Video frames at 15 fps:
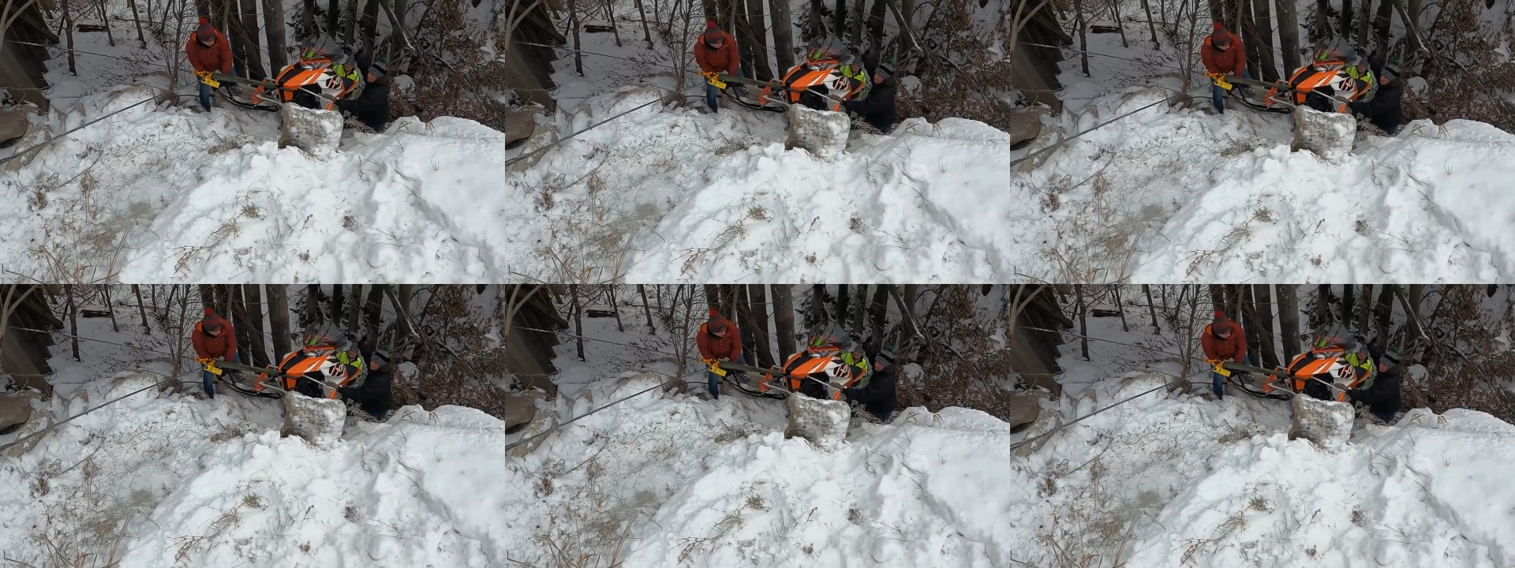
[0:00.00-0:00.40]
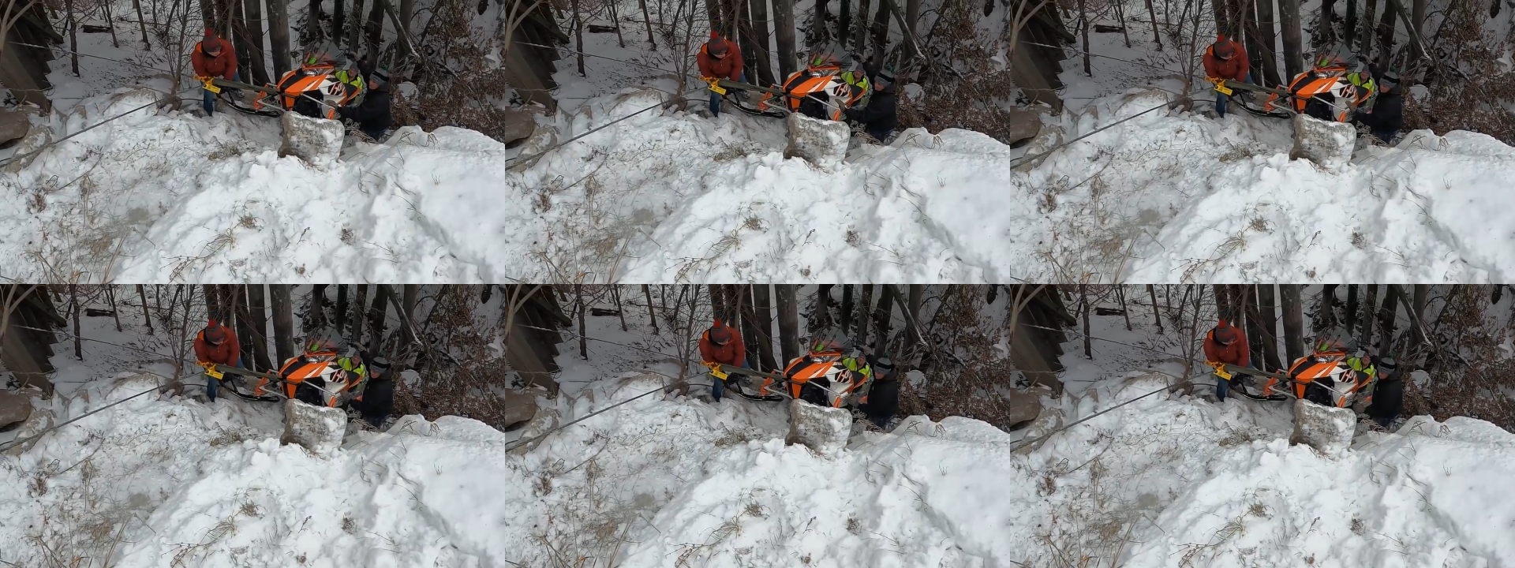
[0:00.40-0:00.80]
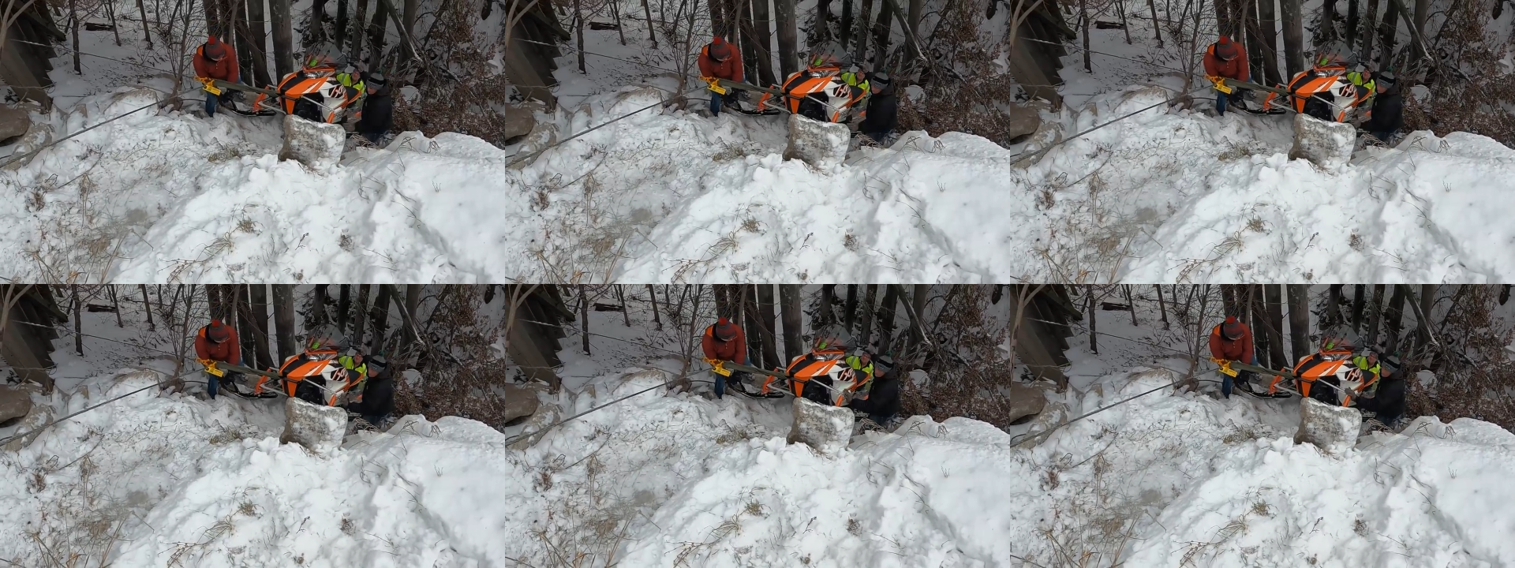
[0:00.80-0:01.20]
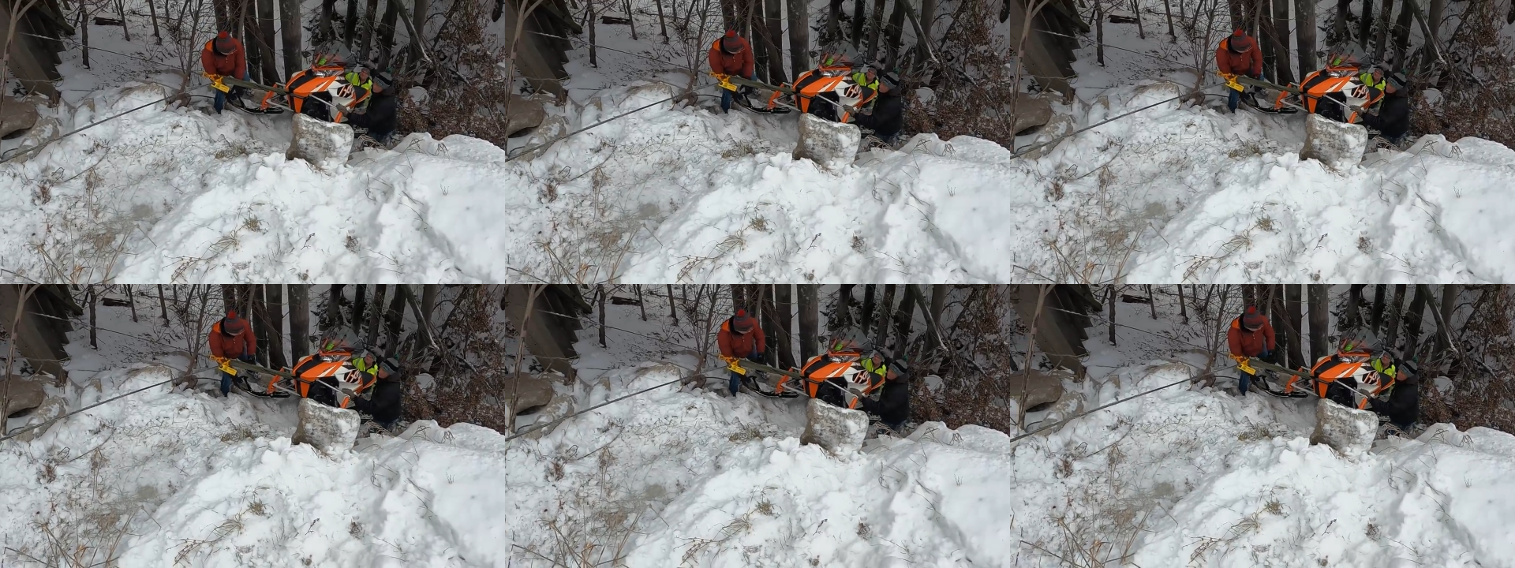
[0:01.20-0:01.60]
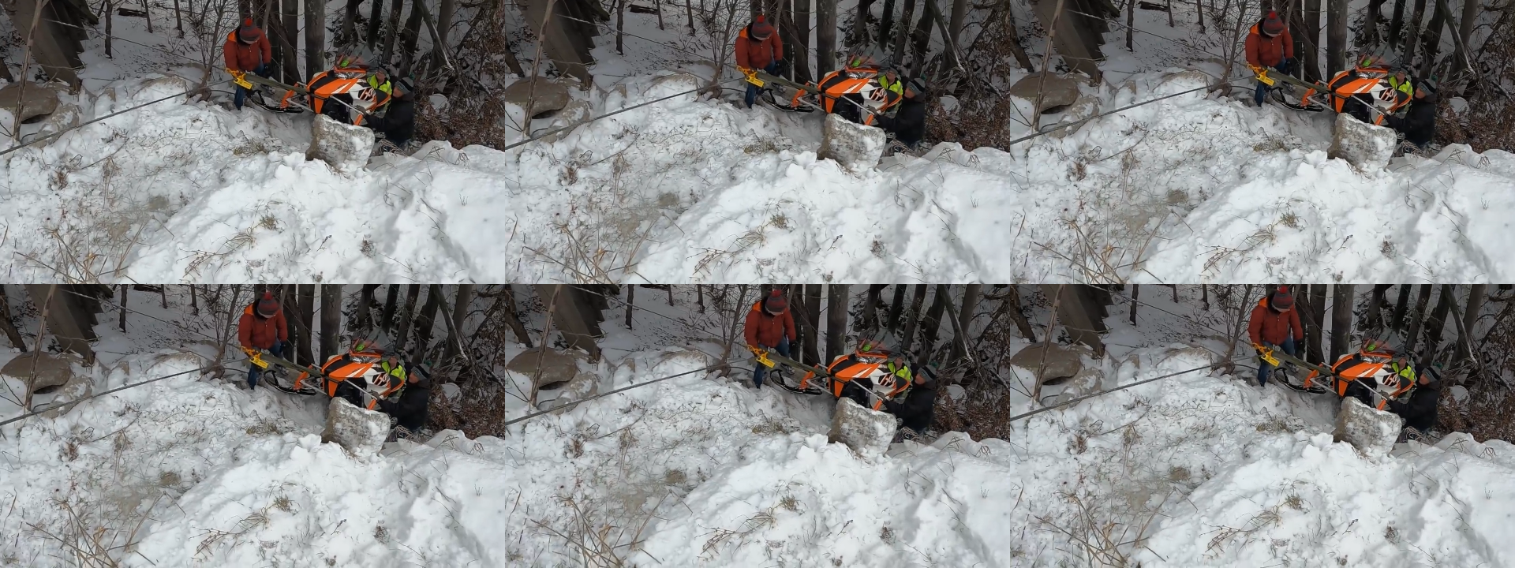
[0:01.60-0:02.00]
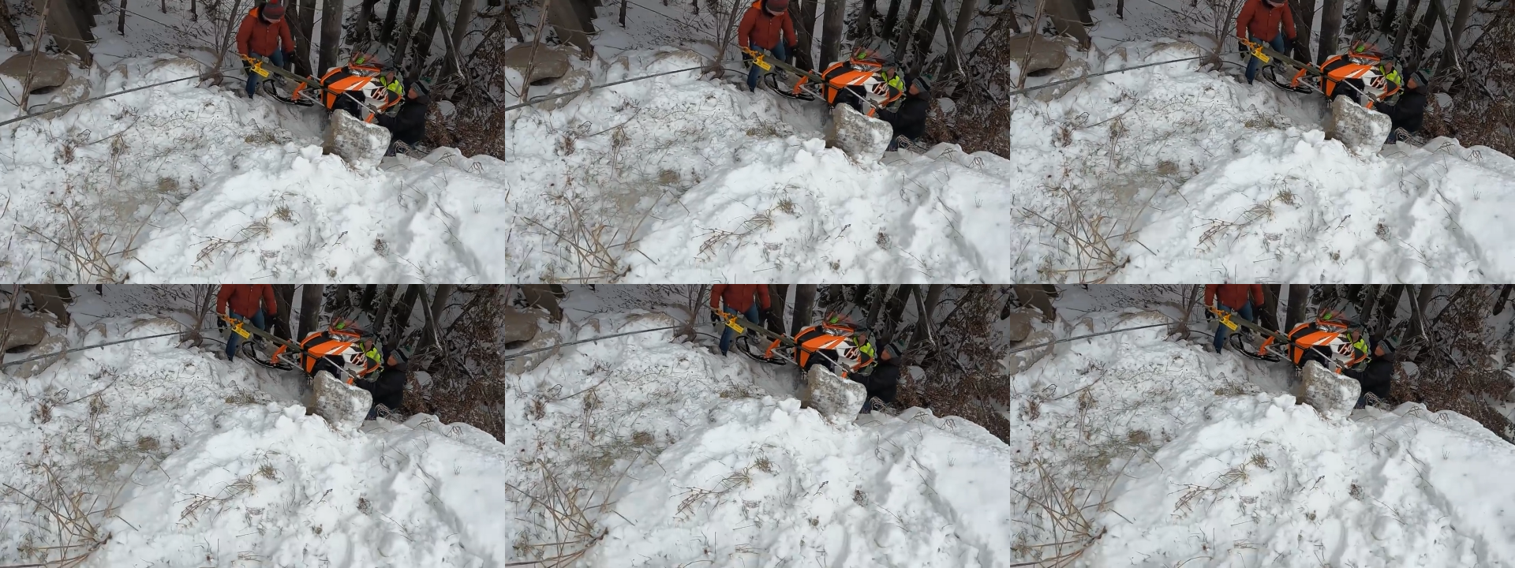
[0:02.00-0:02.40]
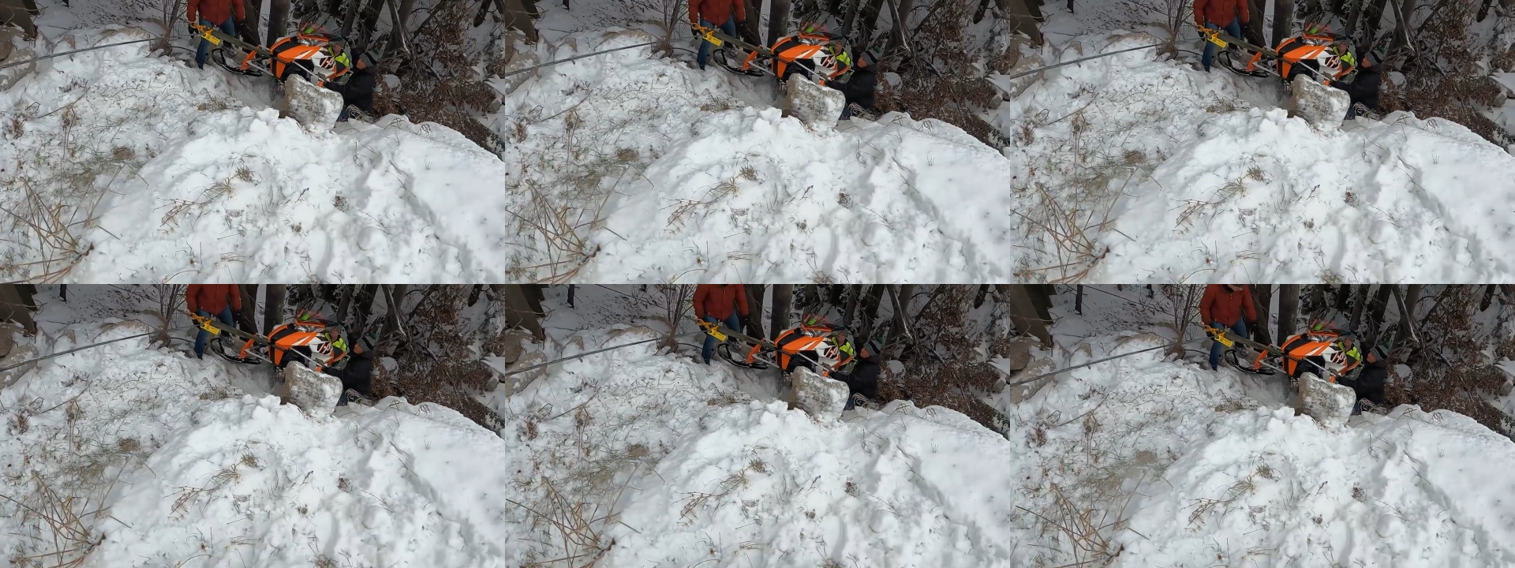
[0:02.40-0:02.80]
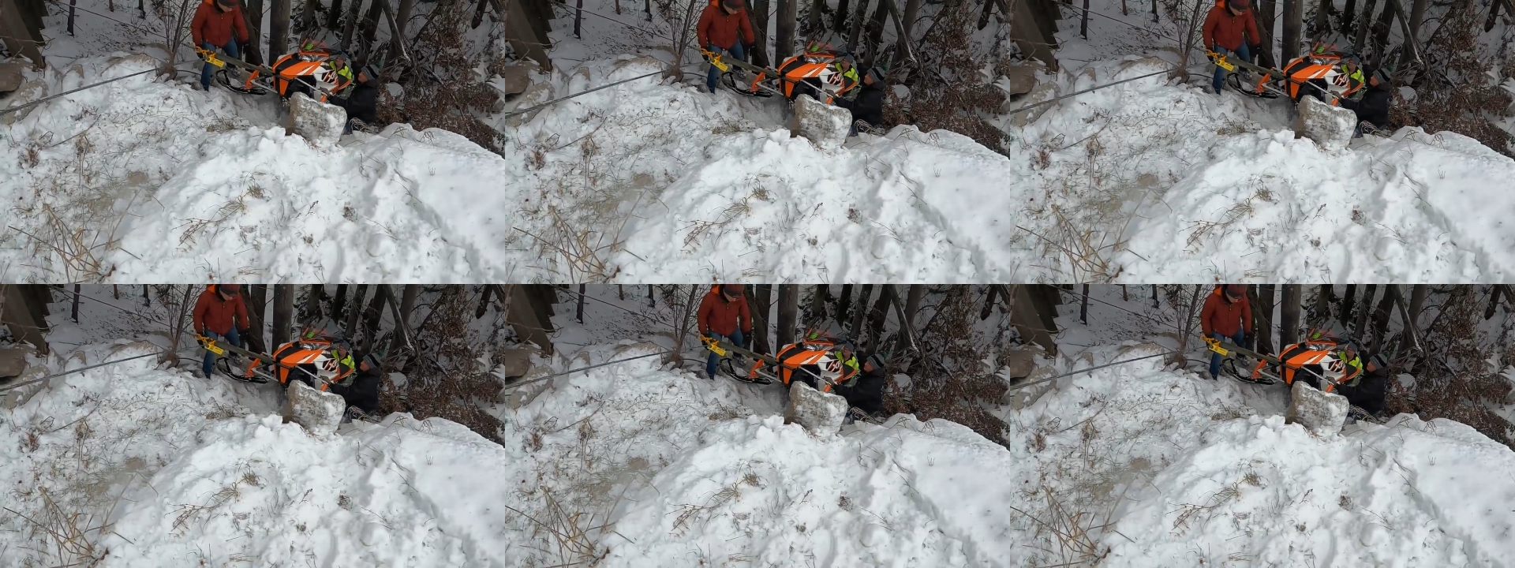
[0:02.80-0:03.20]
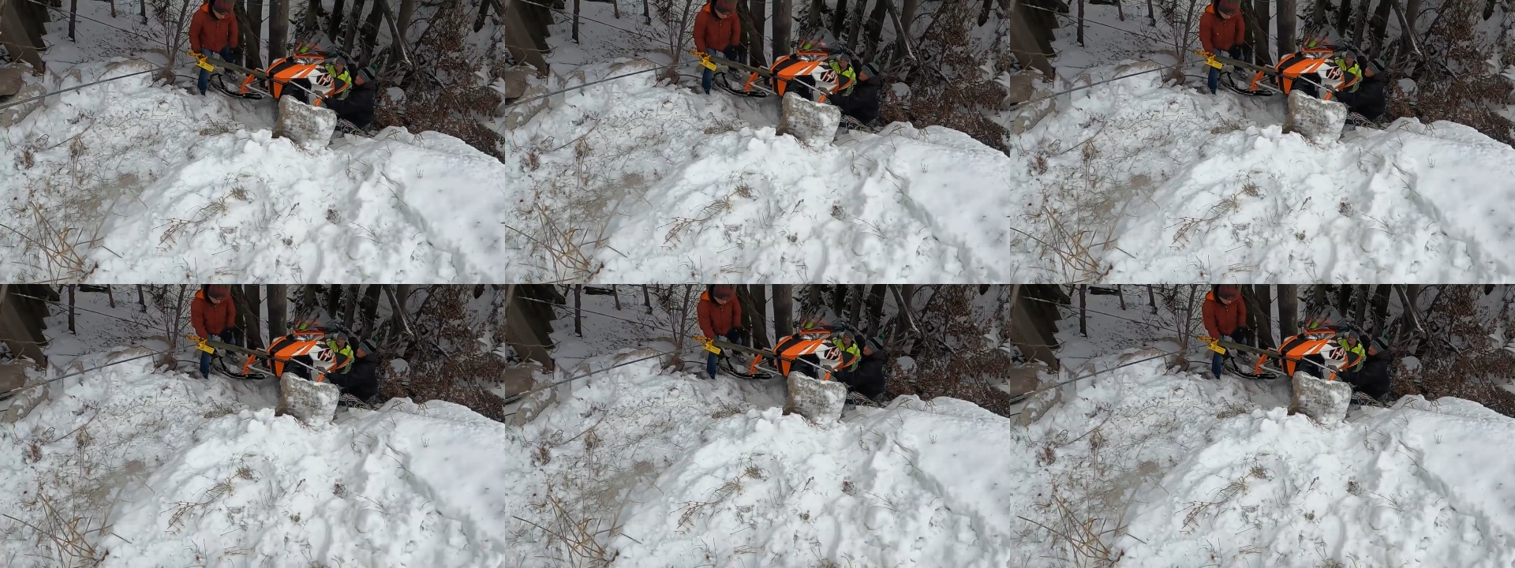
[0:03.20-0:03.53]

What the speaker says: [unreadable: no face in view]